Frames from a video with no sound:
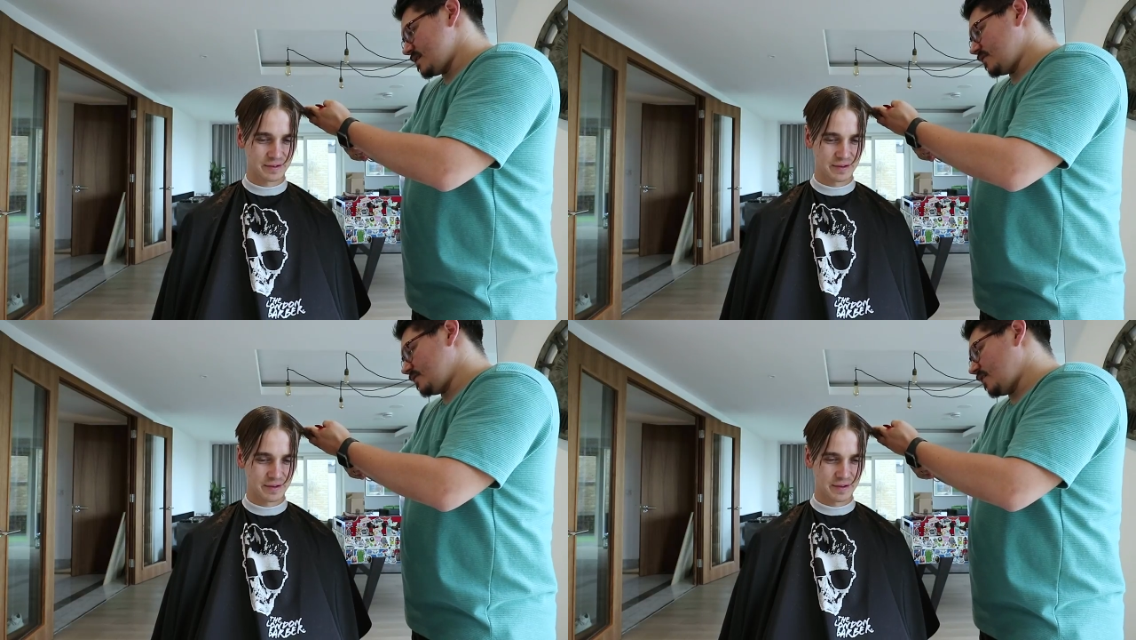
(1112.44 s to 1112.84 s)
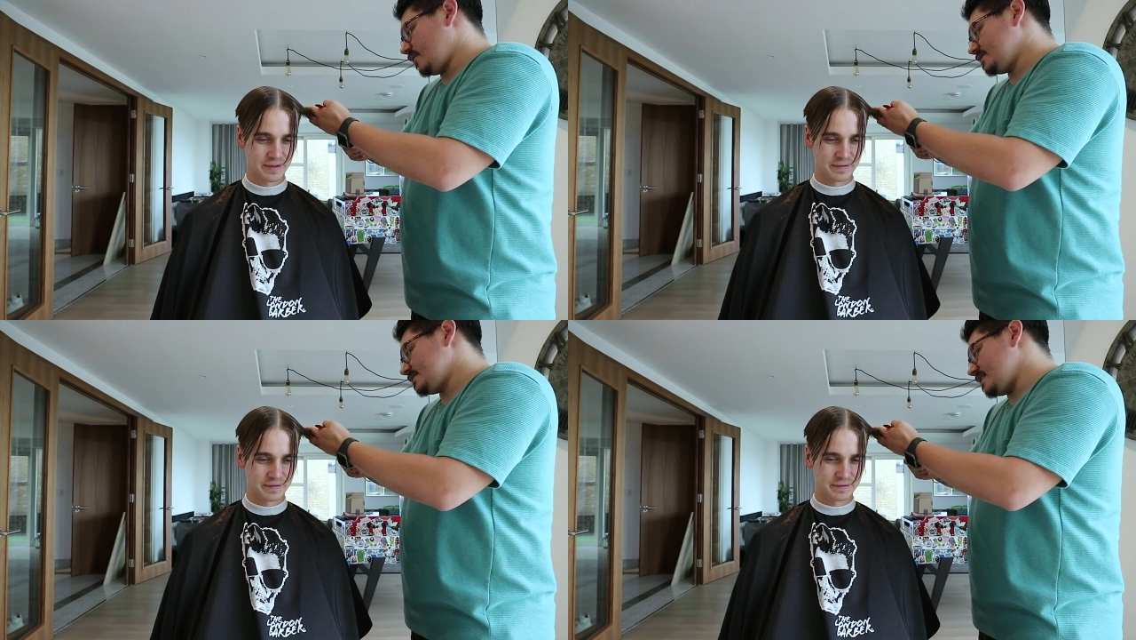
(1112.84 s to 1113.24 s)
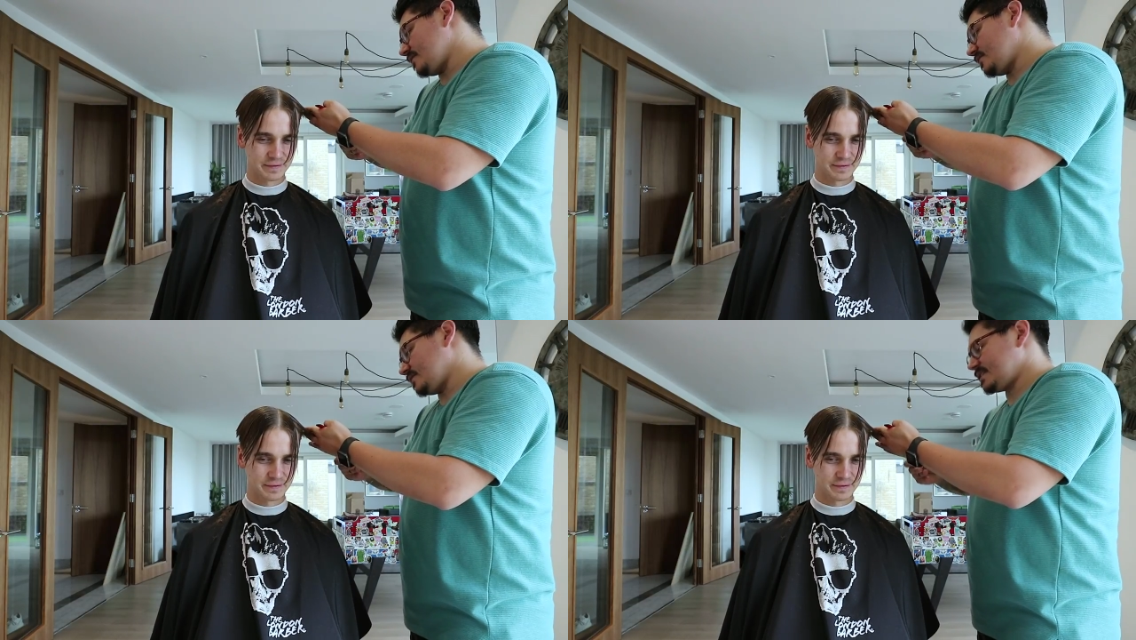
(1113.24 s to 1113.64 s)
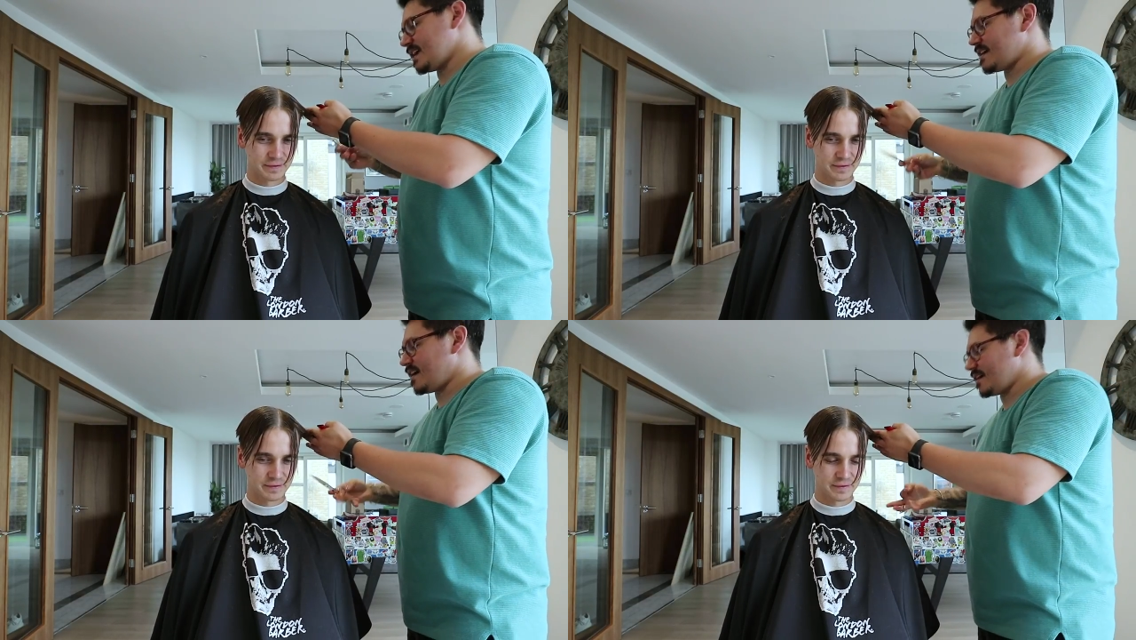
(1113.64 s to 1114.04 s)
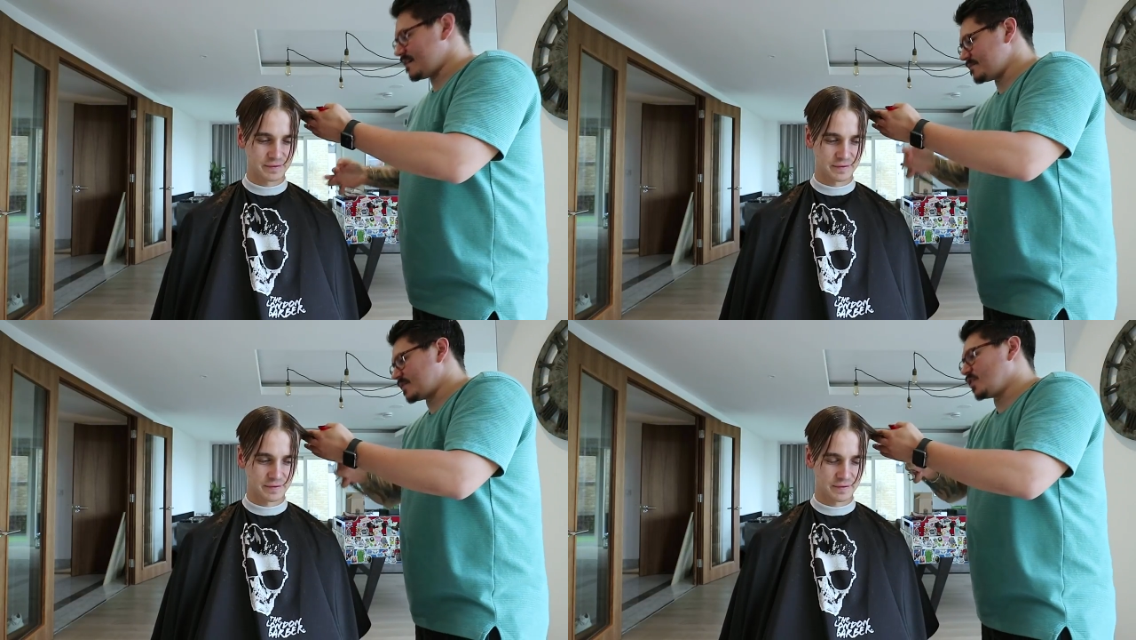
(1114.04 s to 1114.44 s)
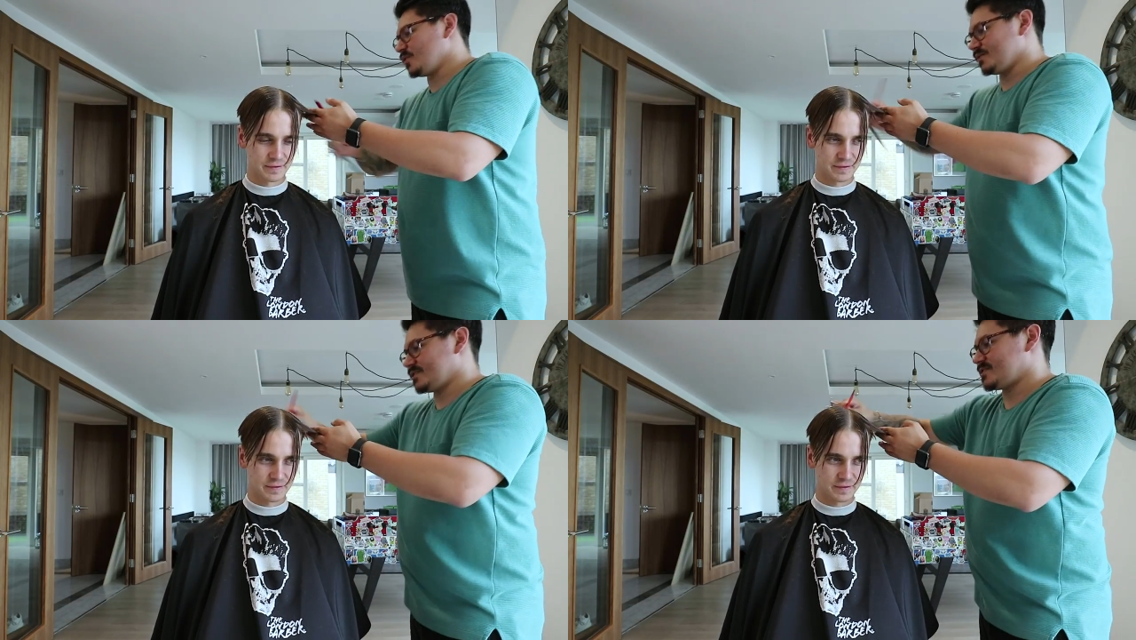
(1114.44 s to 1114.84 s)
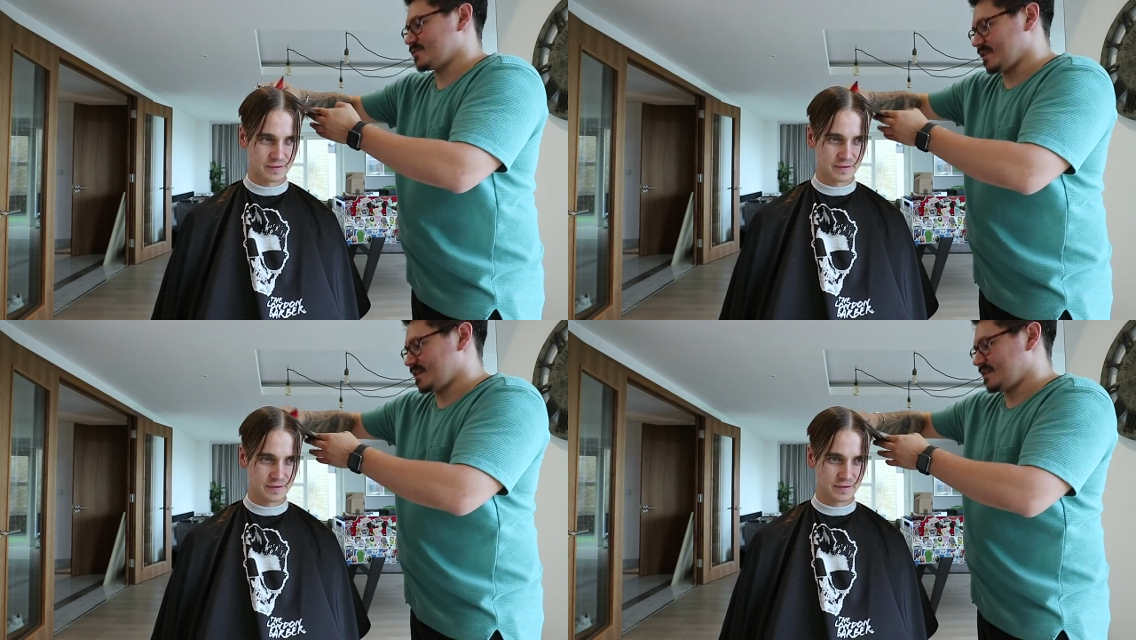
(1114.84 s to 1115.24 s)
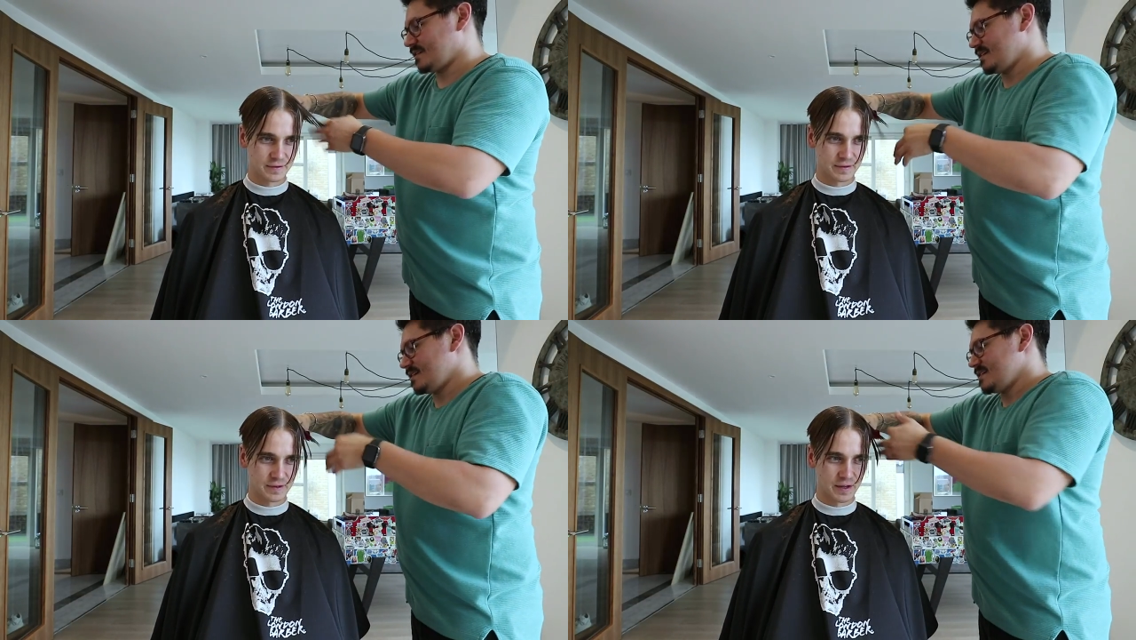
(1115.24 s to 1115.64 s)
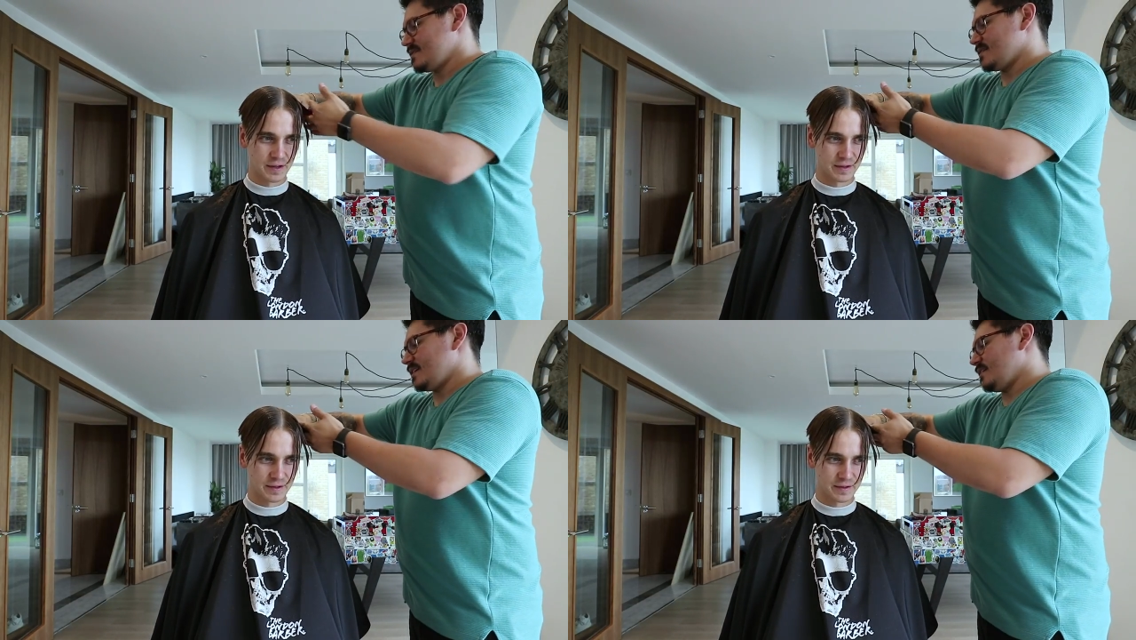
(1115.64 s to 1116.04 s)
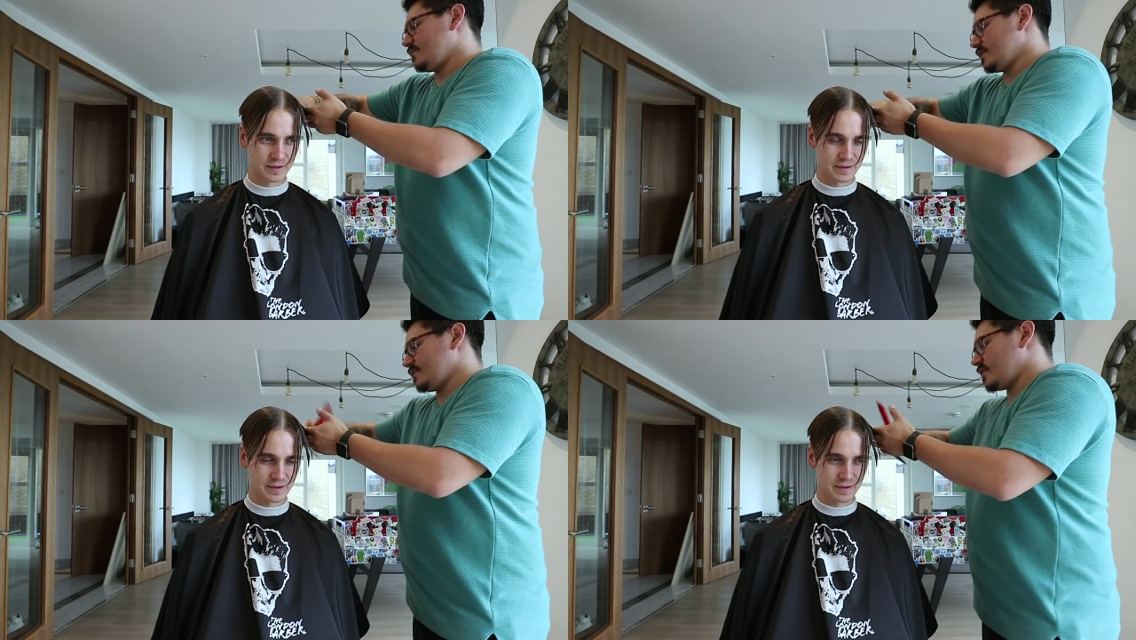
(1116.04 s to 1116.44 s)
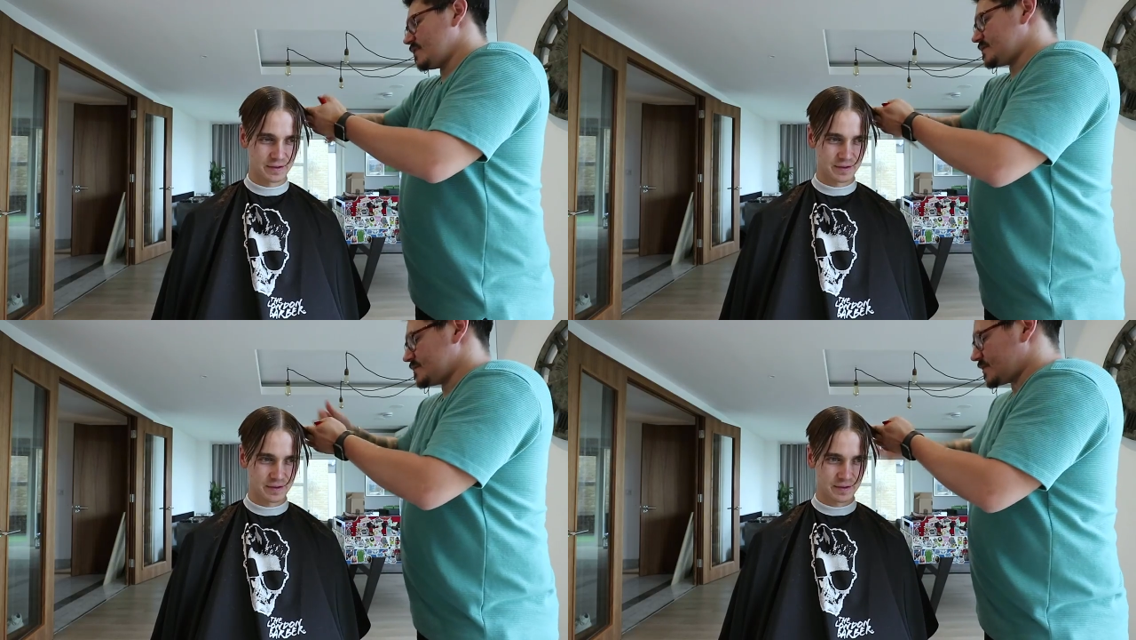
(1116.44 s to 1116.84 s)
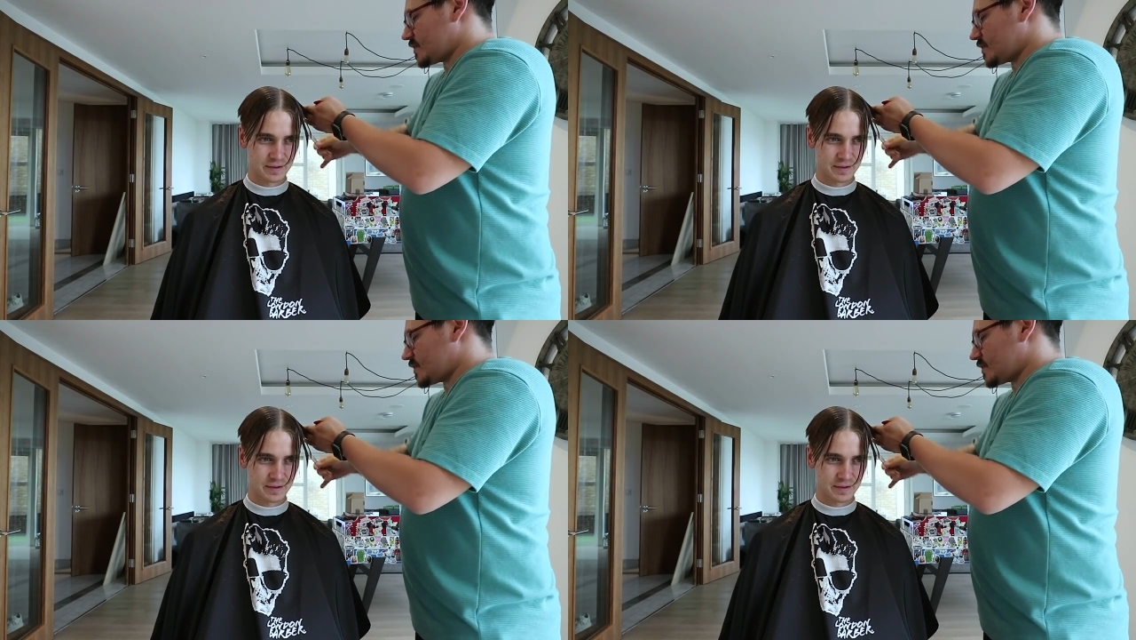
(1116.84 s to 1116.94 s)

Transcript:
Speaker 1: And honestly, I've got to say, I am glued to it. Yeah. I love when he finds them